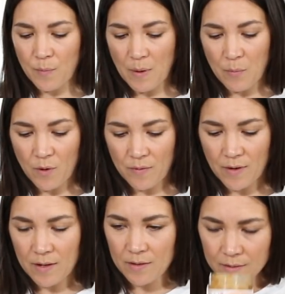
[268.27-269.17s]
with my
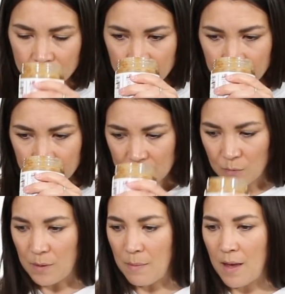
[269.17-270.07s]
boyfriend,
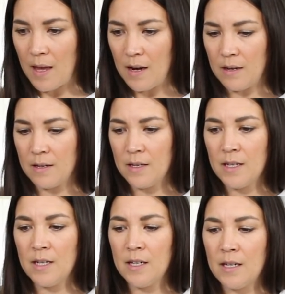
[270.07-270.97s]
we made
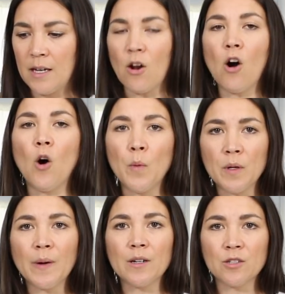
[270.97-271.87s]
an
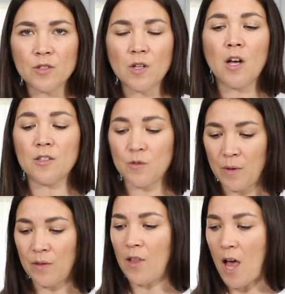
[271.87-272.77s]
almond butter sauce
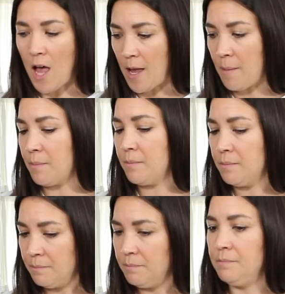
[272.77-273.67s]
with lime,
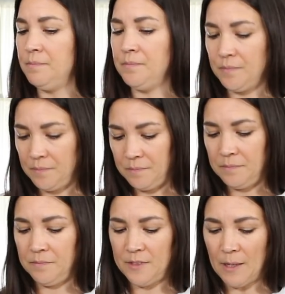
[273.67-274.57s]

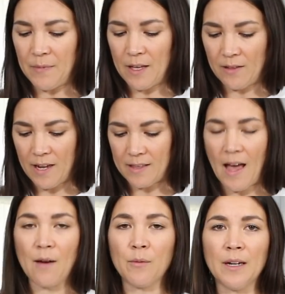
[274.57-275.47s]
something like
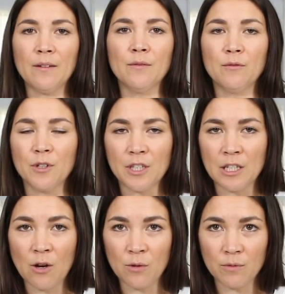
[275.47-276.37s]
that. We didn't really
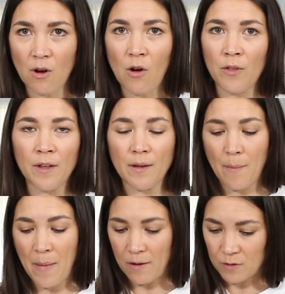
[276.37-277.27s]
note all the
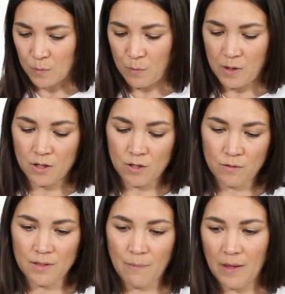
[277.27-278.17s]
amounts, but we could
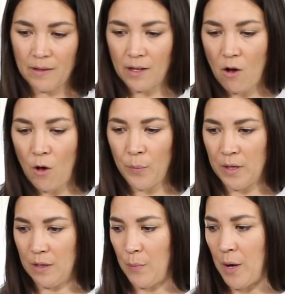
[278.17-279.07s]
do something like
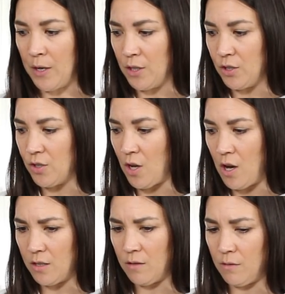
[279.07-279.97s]
almond butter
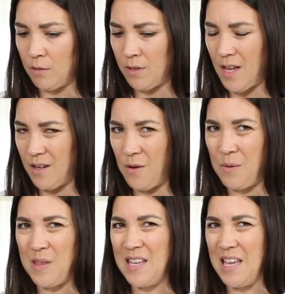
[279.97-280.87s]
sauce. Although, does that go
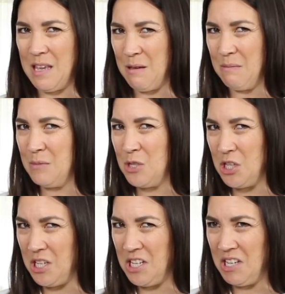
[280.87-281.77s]
with
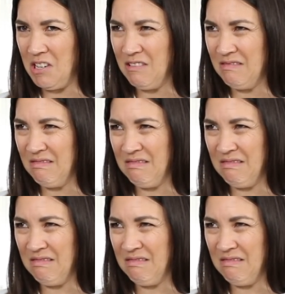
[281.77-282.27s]
kimchi?